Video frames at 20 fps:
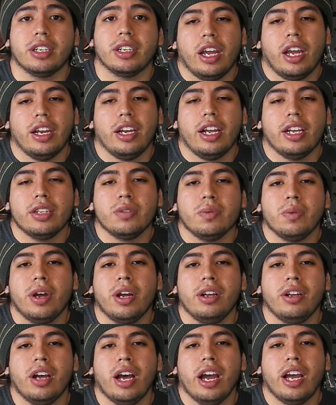And as
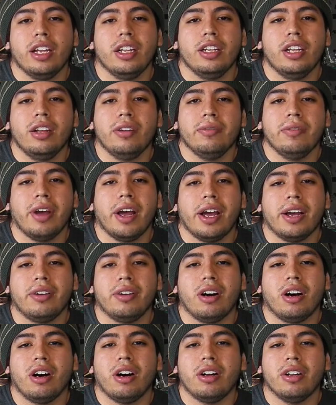well, I love
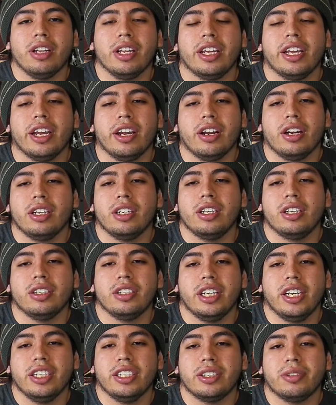how all the
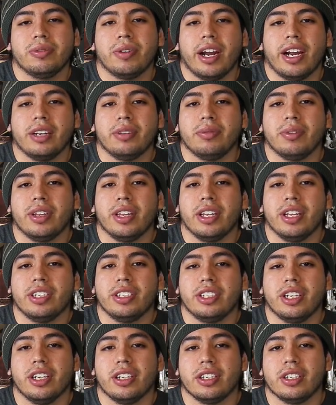characters interact with
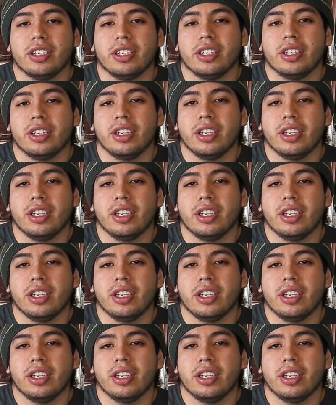each other.